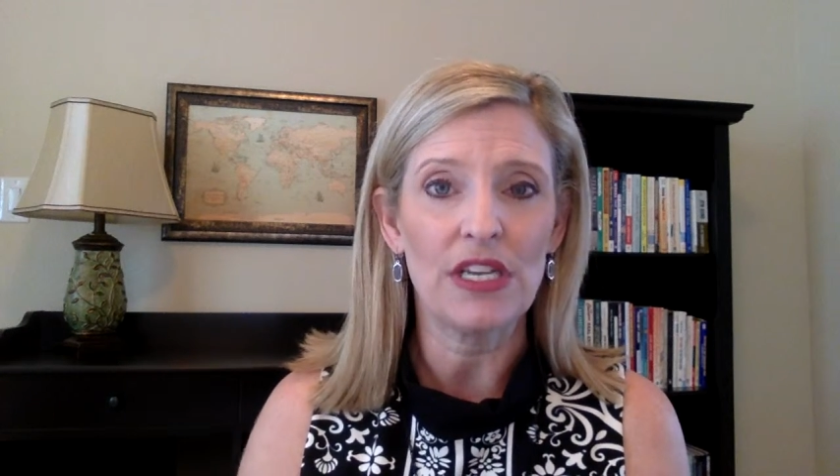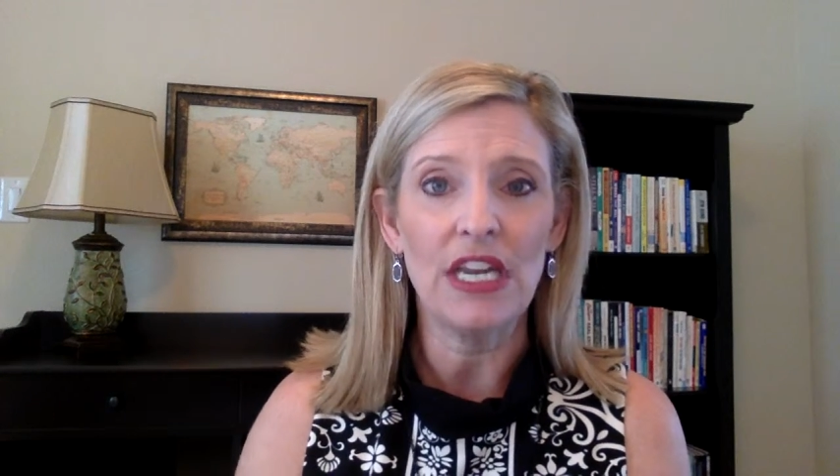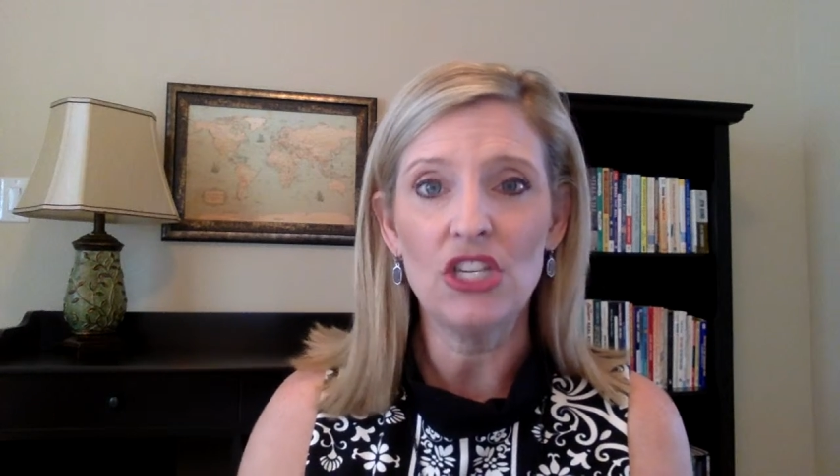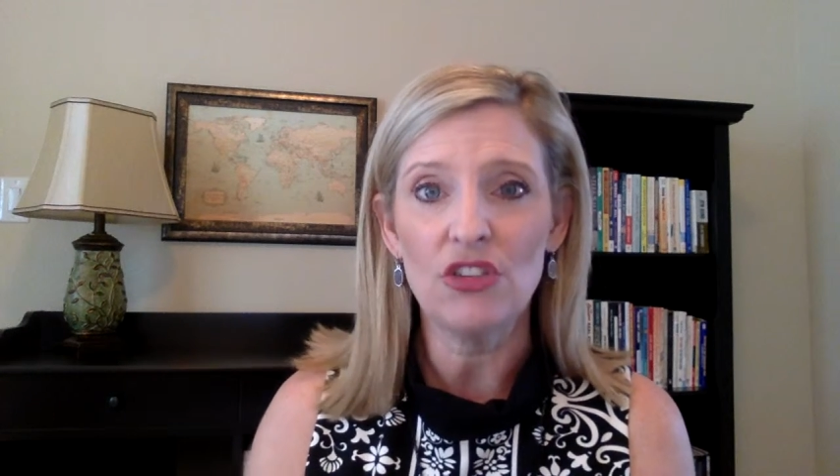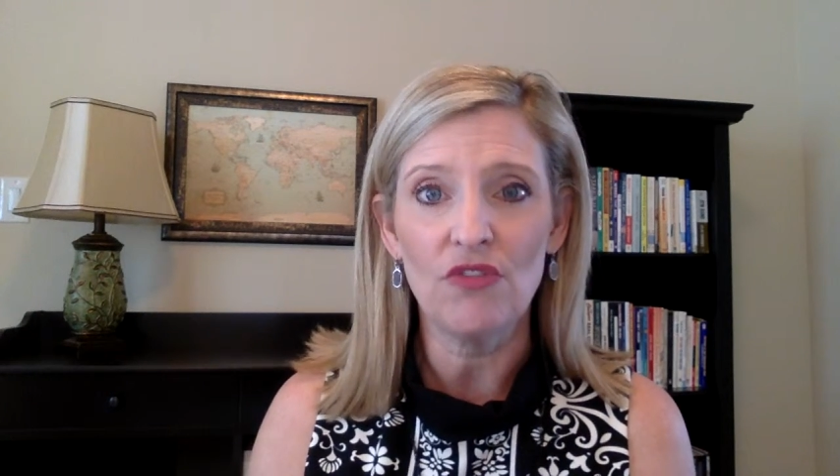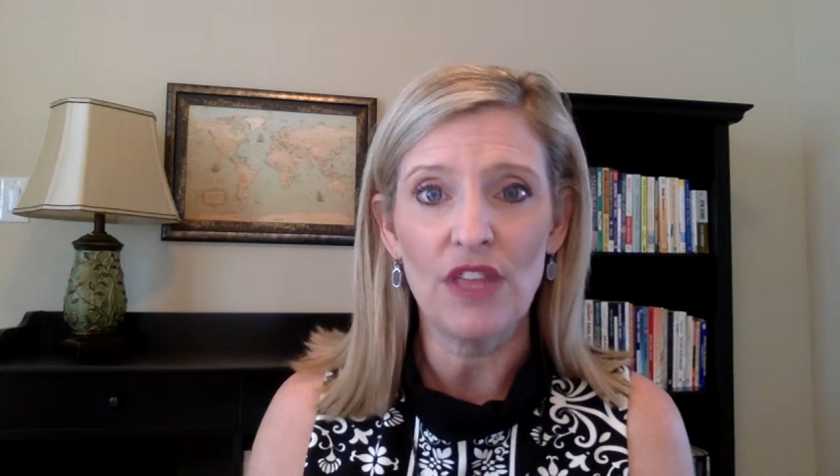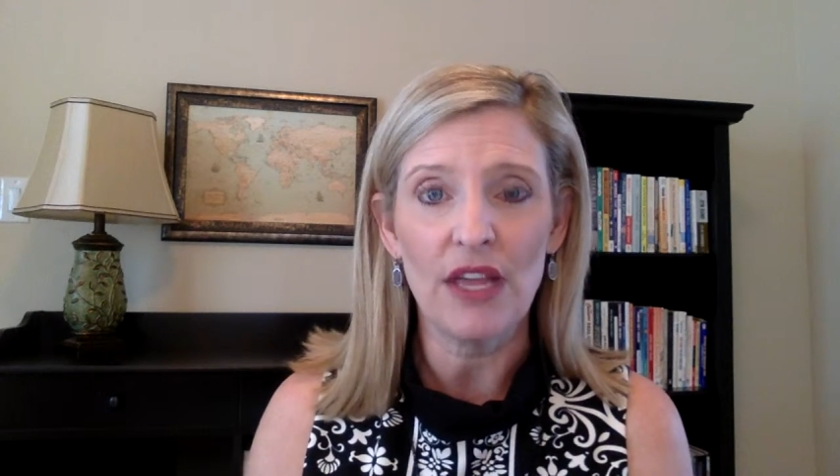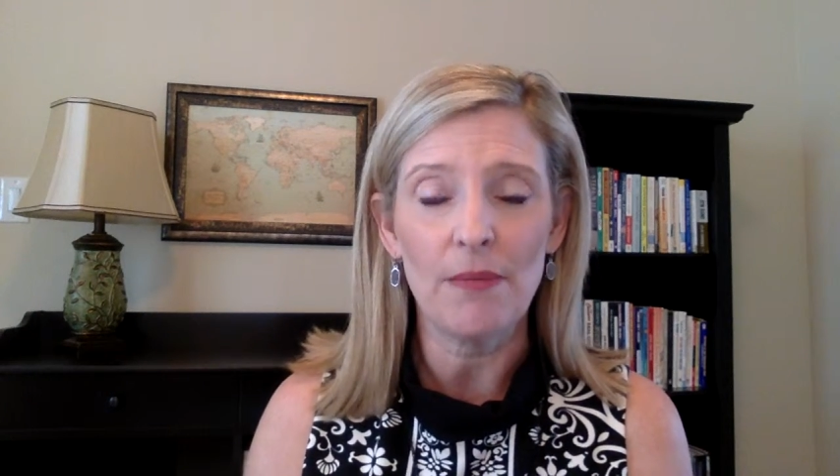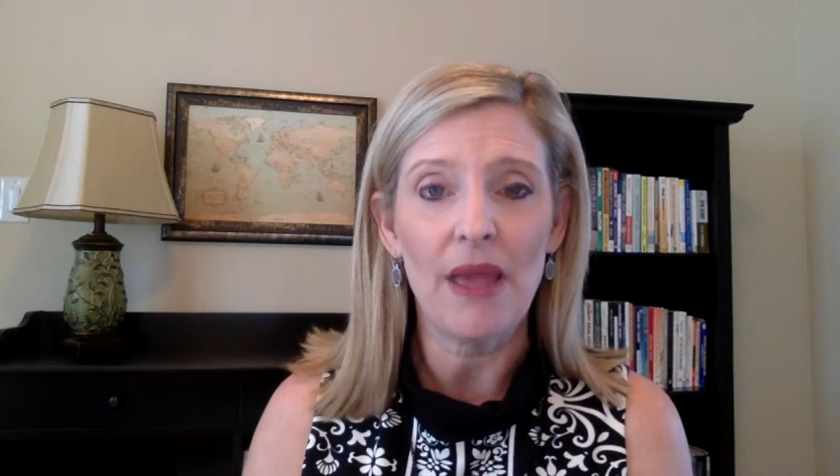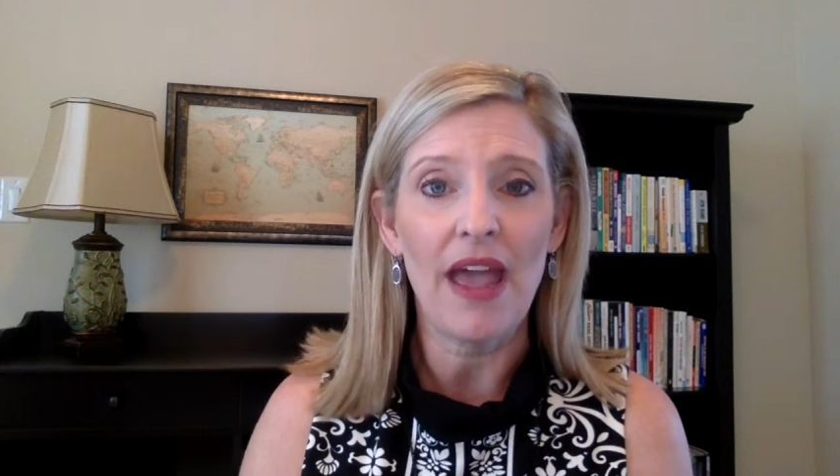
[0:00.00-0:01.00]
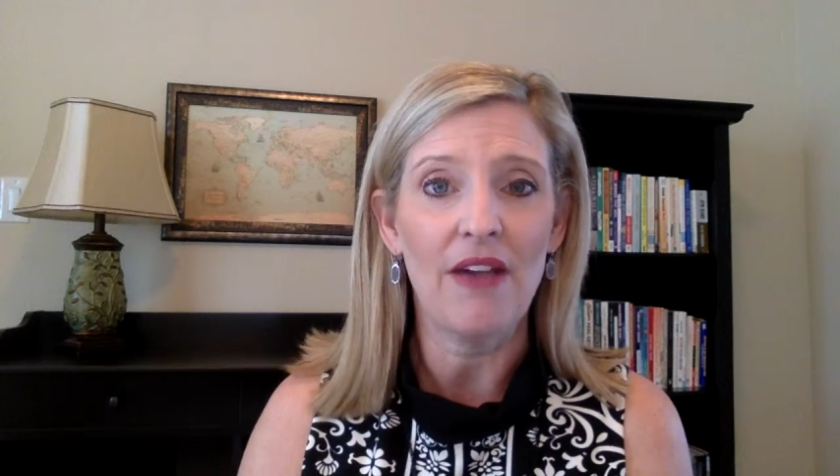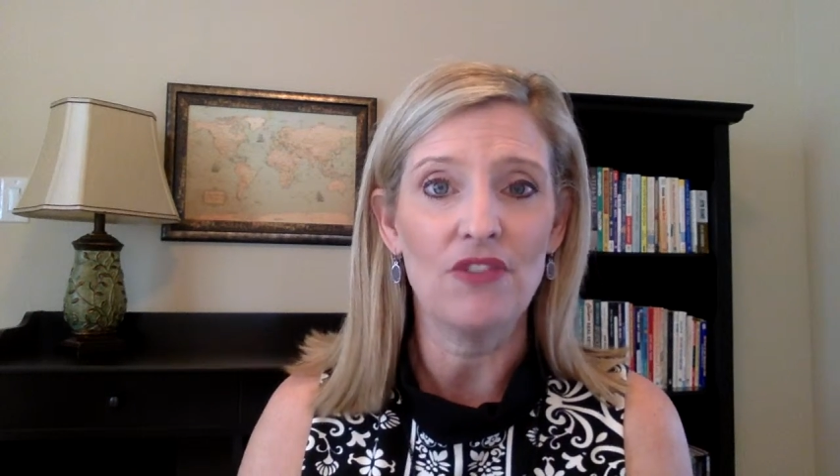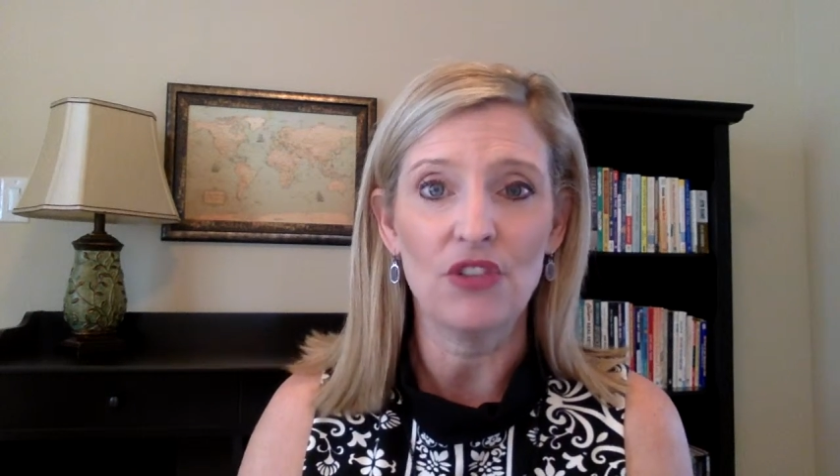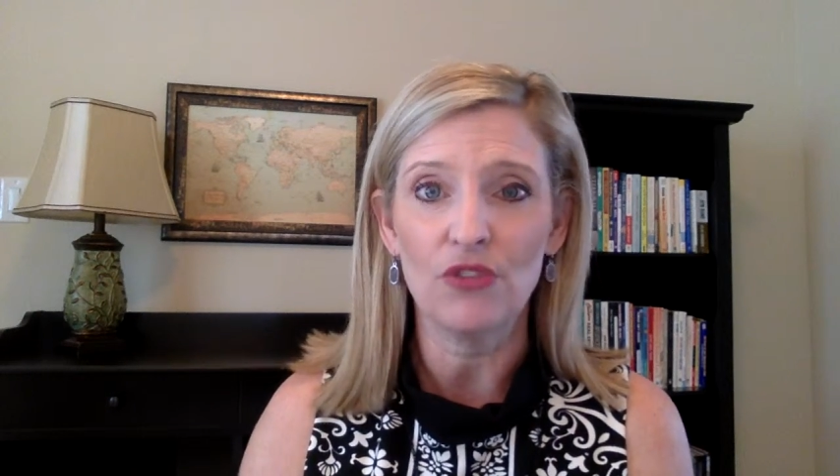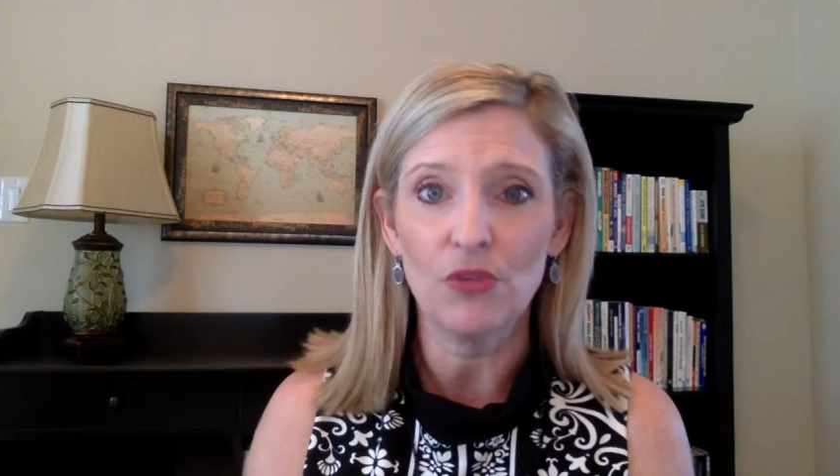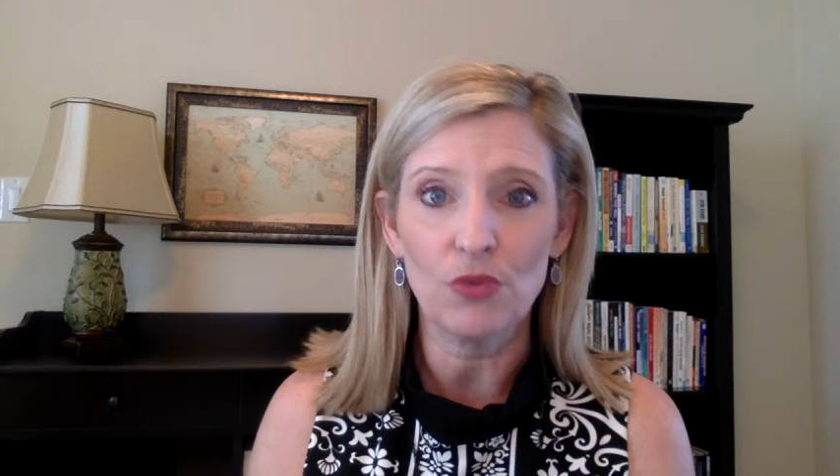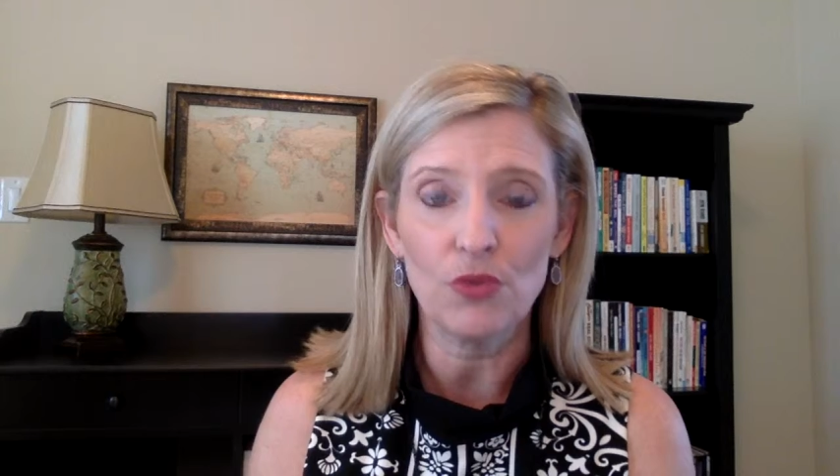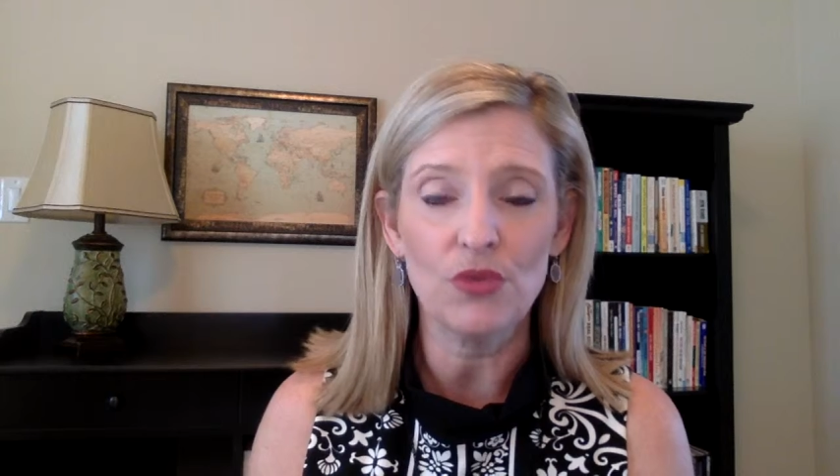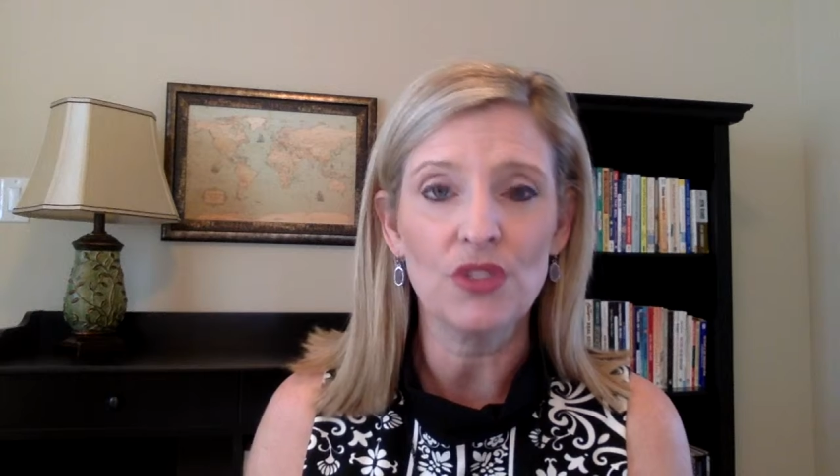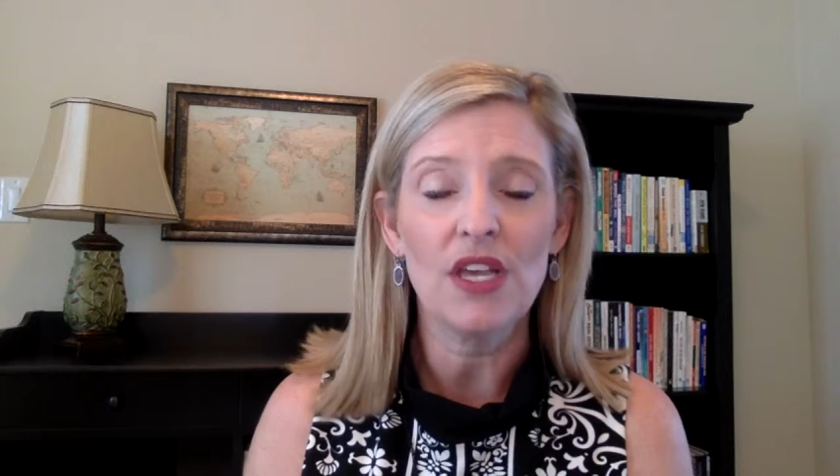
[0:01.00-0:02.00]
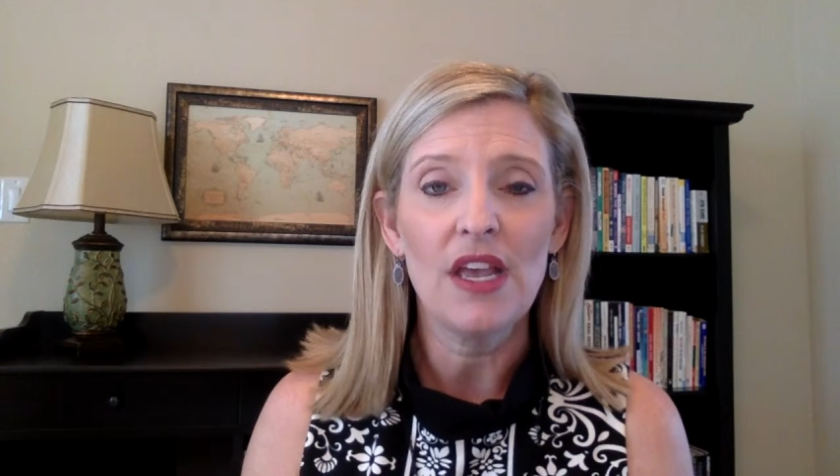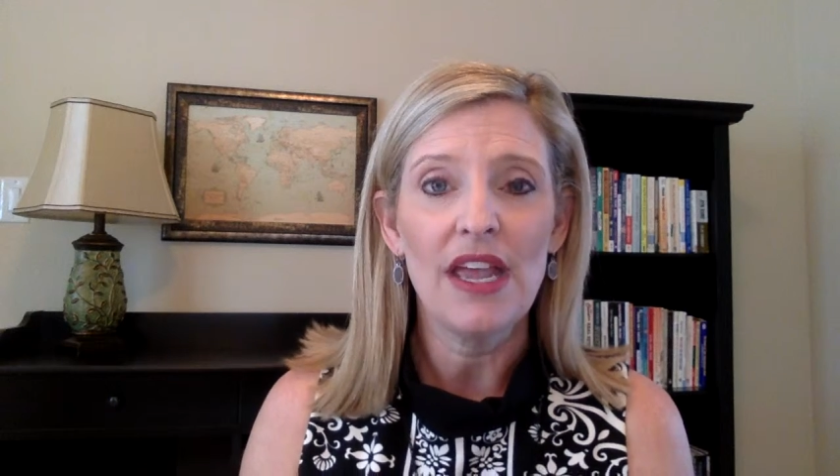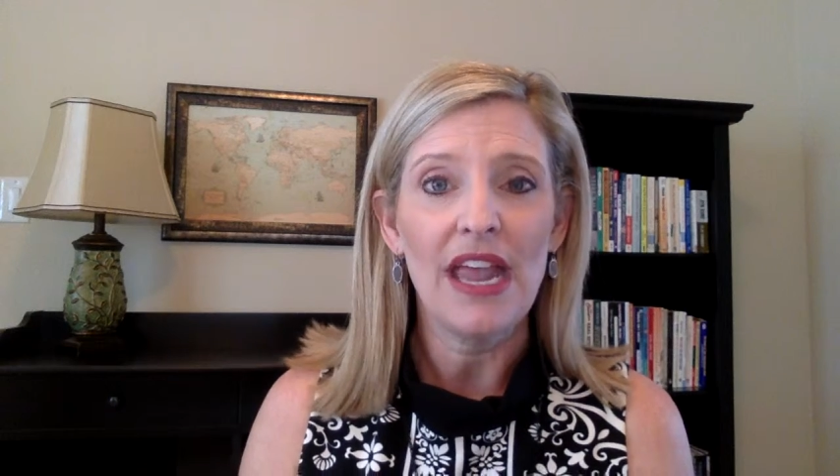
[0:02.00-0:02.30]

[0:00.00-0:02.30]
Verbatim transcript: and each of them have different rules,